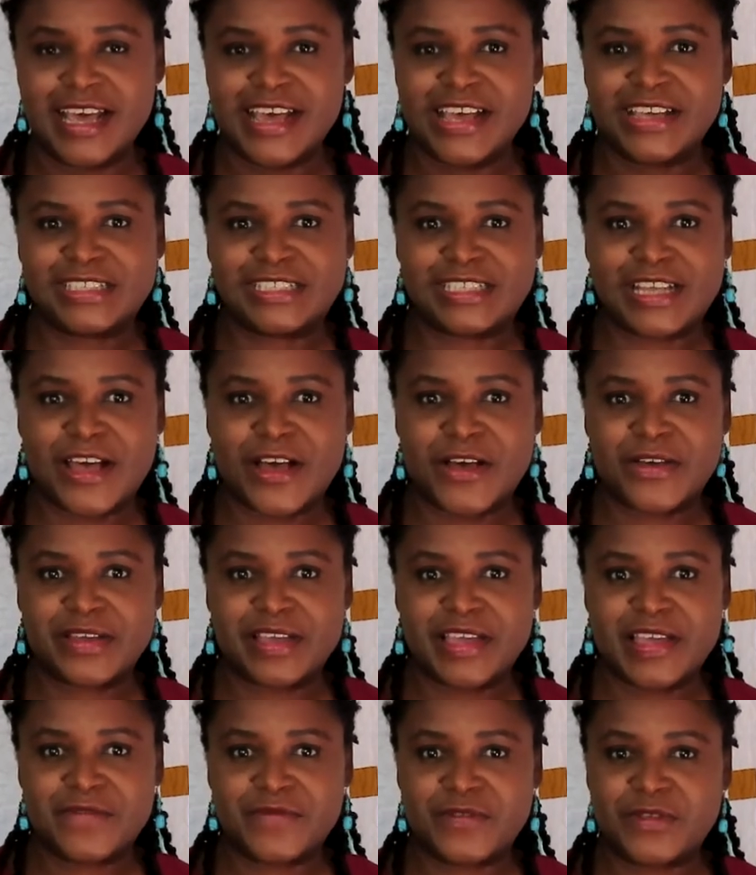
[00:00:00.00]
So
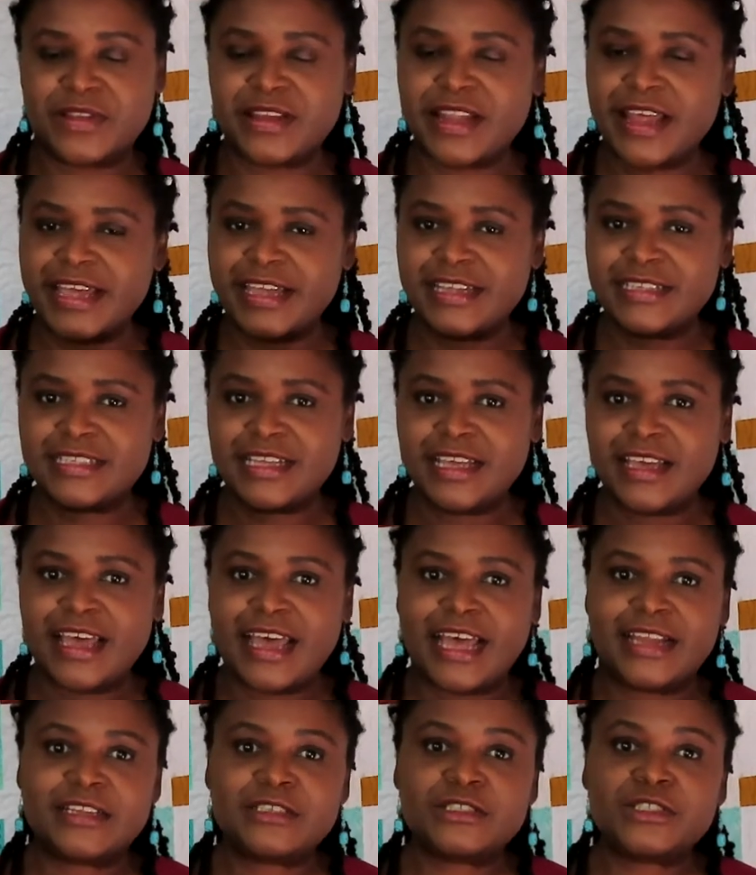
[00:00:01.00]
if you liked
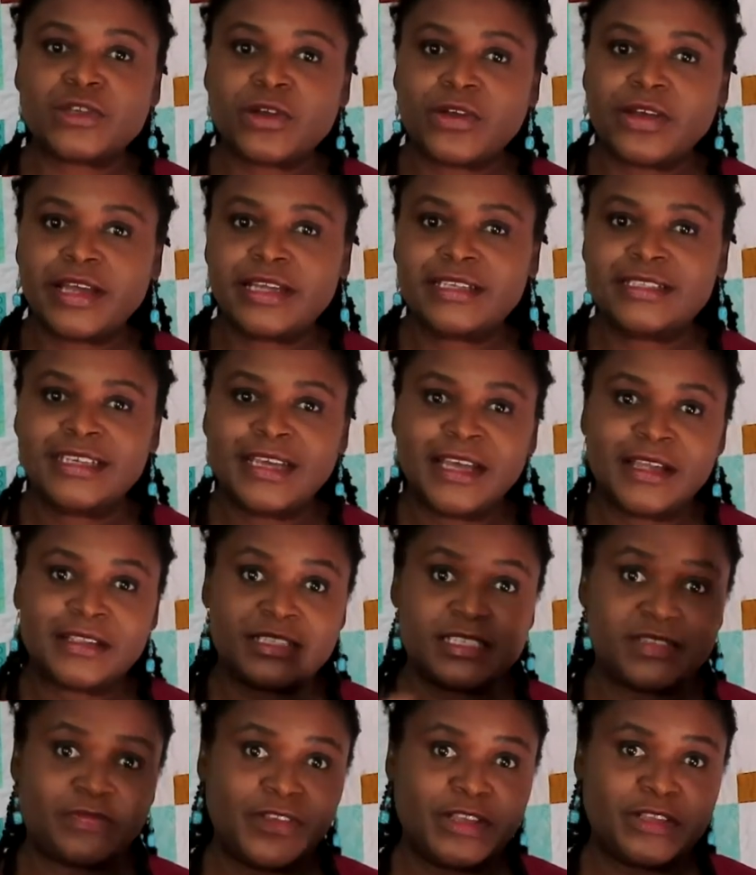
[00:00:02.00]
and enjoyed
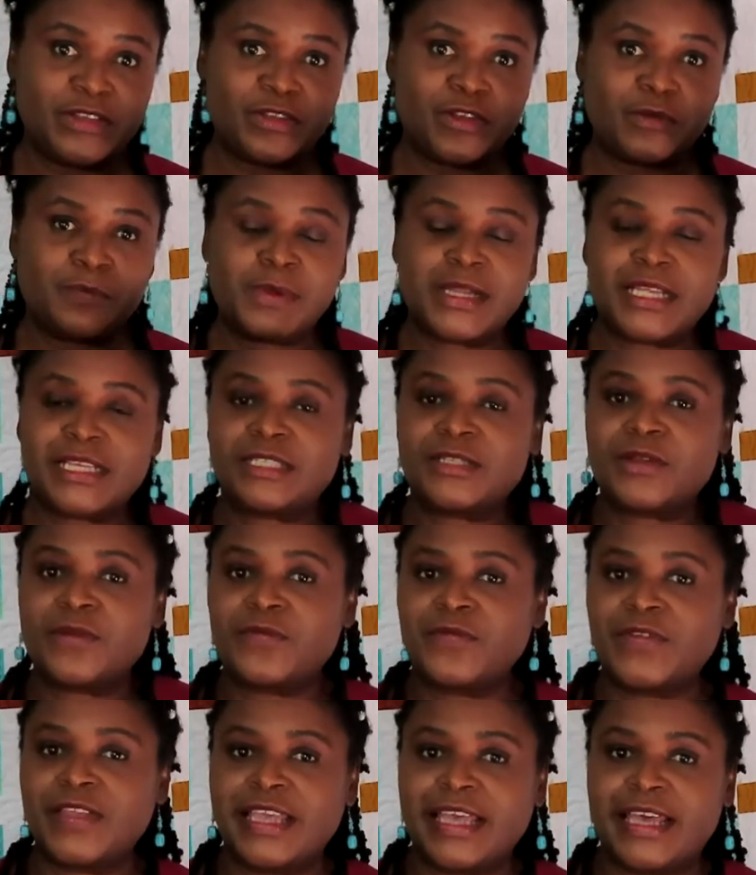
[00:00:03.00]
this video, please don't
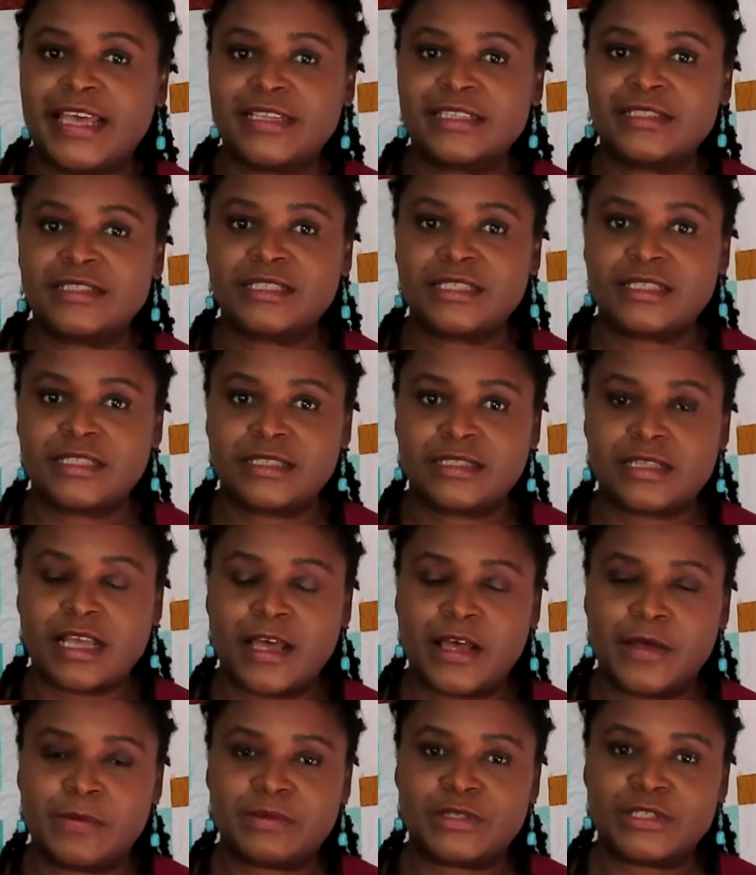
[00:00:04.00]
forget
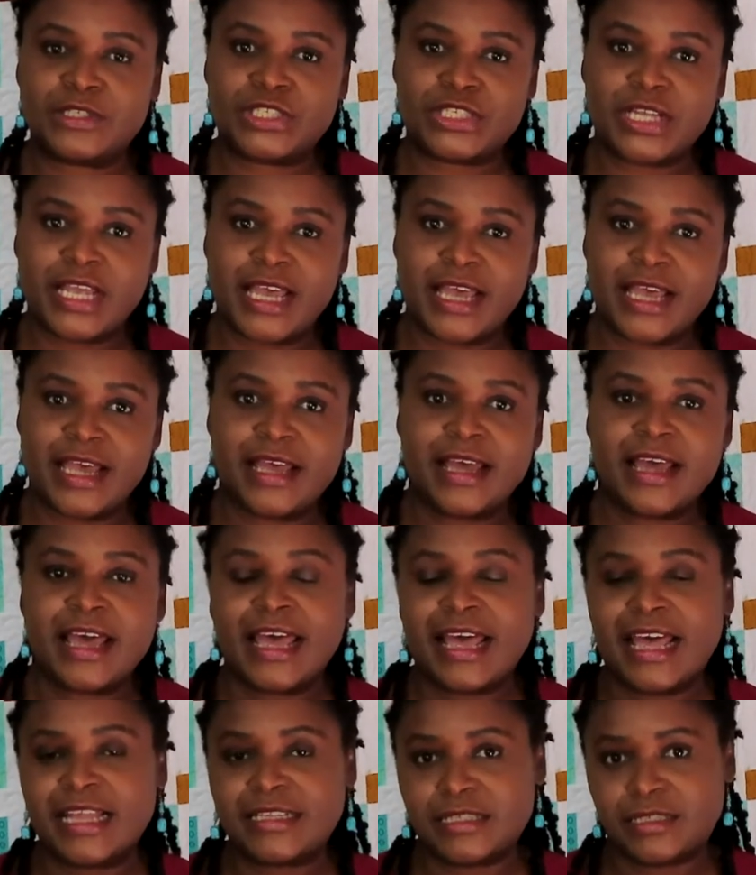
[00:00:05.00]
to share
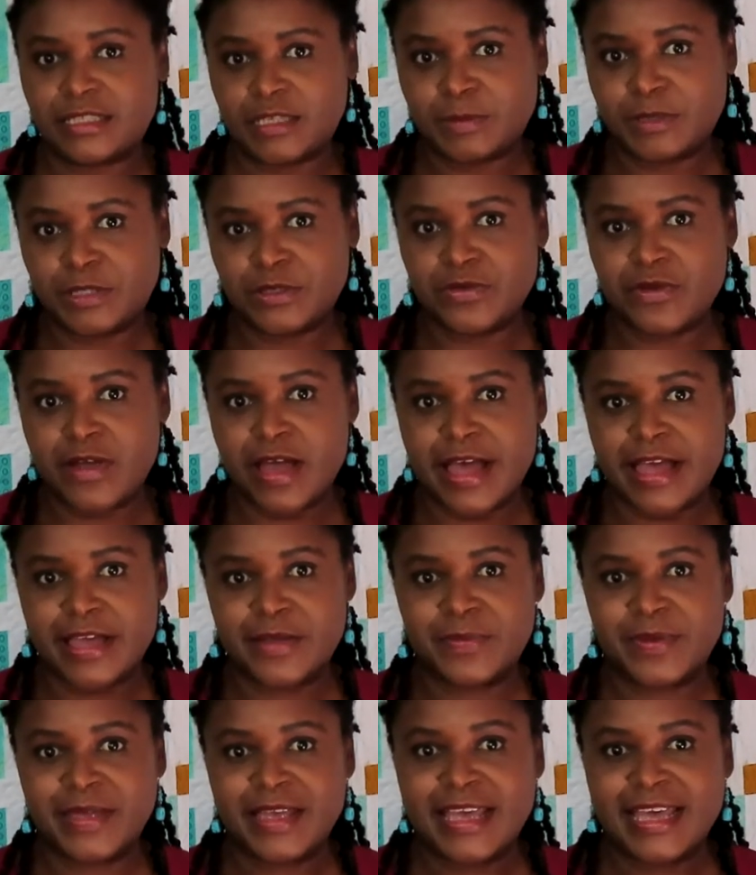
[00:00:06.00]
and to subscribe,
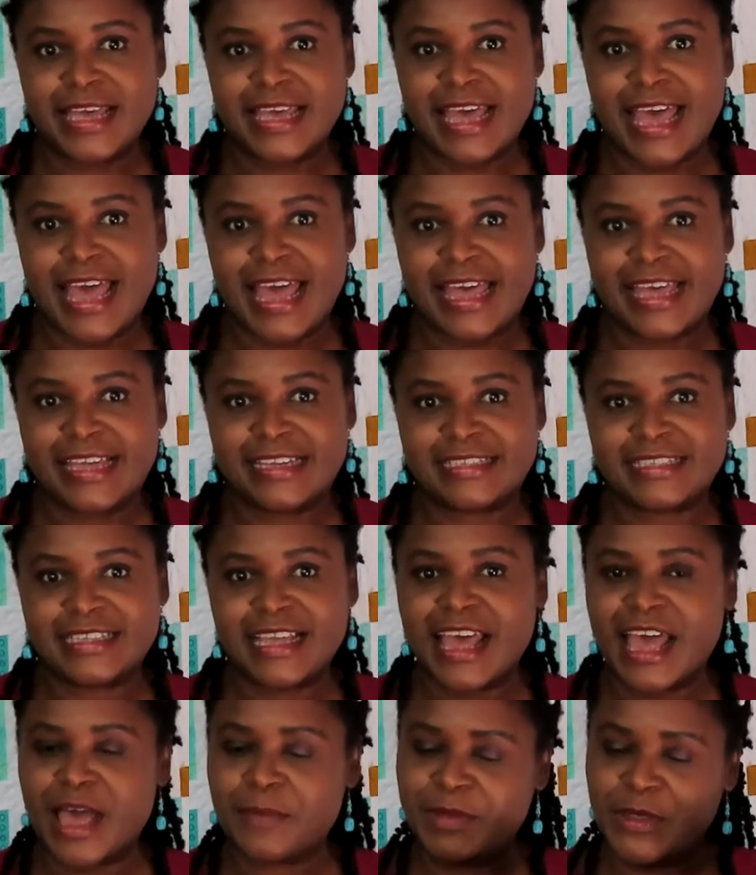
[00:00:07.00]
and
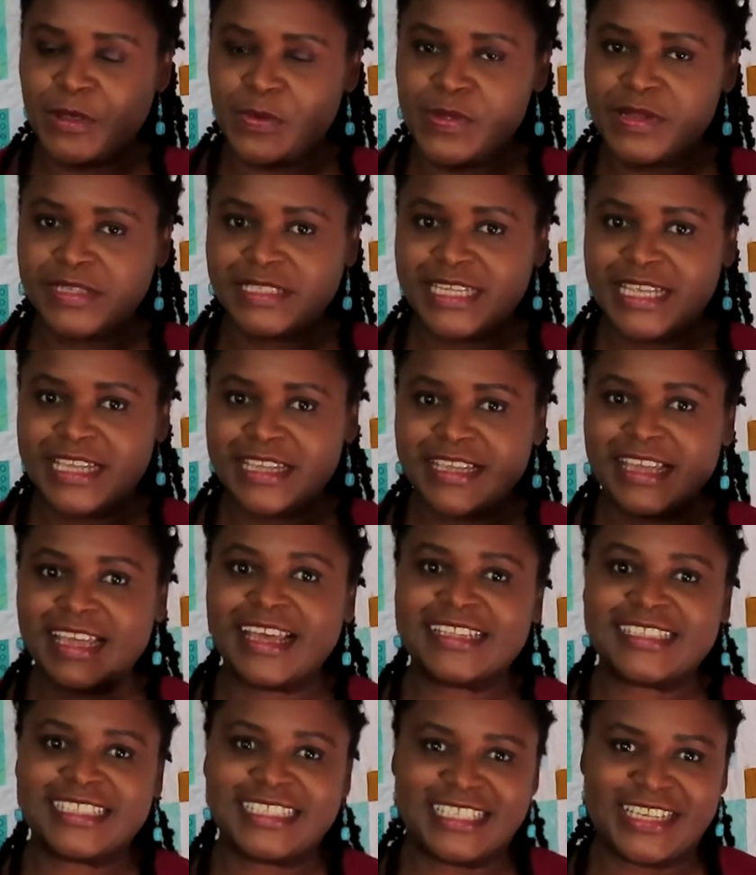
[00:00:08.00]
happy quilting.
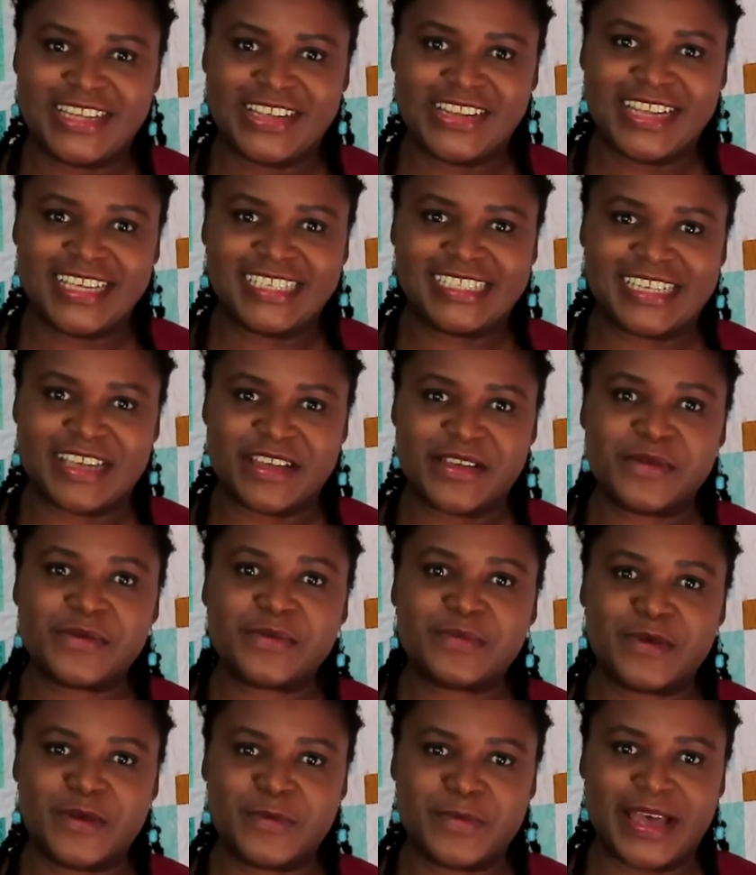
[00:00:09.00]
See you later.
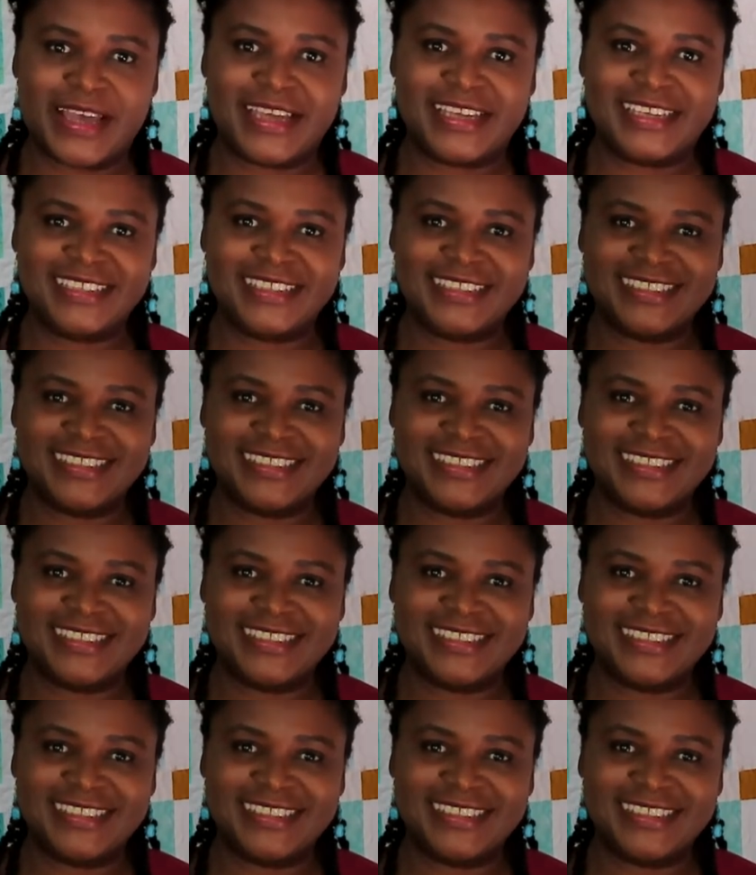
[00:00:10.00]
Bye bye.